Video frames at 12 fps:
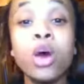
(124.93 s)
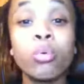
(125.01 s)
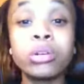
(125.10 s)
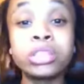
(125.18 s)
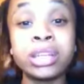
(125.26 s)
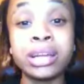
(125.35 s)

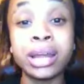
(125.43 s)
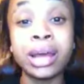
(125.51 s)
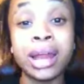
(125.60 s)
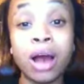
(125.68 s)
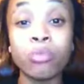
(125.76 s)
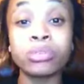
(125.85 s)
Wishing
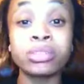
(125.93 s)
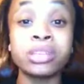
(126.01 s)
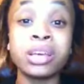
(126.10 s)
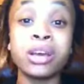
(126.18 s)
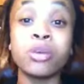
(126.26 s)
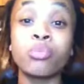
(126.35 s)
that I was
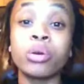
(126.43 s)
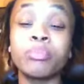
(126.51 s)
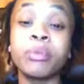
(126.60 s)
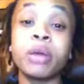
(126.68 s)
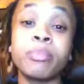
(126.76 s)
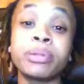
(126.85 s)
still
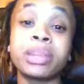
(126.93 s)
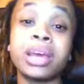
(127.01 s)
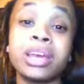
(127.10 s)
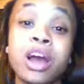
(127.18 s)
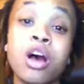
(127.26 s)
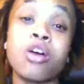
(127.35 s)
with me, but
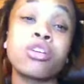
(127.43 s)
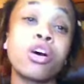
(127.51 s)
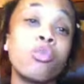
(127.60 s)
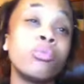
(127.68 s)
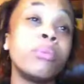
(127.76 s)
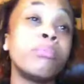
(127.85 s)
they all
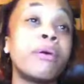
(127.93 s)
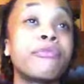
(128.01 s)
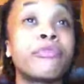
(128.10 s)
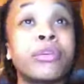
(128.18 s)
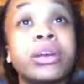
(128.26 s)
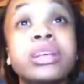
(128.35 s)
gone and my
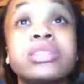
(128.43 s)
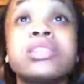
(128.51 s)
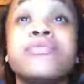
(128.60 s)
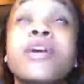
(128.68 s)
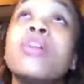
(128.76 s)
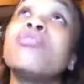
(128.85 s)
friends
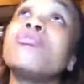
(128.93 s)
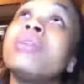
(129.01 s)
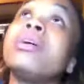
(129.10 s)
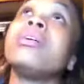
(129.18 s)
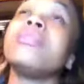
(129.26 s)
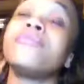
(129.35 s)
is
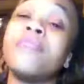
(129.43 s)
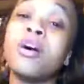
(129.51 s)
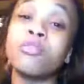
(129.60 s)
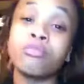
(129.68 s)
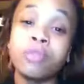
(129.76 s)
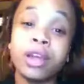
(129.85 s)
phony,
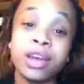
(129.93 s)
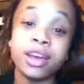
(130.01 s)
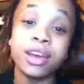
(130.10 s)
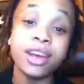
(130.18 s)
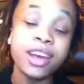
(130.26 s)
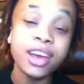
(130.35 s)

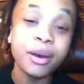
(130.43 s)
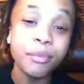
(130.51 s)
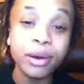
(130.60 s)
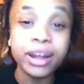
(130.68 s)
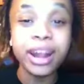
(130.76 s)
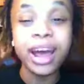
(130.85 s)
phony.
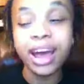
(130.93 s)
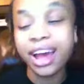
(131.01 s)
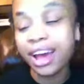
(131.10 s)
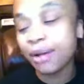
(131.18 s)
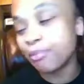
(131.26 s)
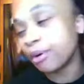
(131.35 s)
But
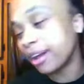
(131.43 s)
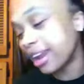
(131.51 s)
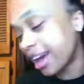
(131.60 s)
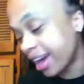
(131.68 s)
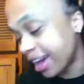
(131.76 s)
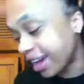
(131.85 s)
I, but
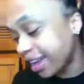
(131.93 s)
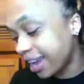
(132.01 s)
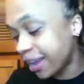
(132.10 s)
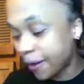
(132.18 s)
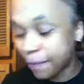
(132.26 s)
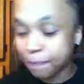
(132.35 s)
I
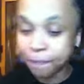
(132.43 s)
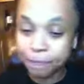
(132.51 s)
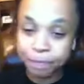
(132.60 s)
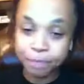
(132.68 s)
love.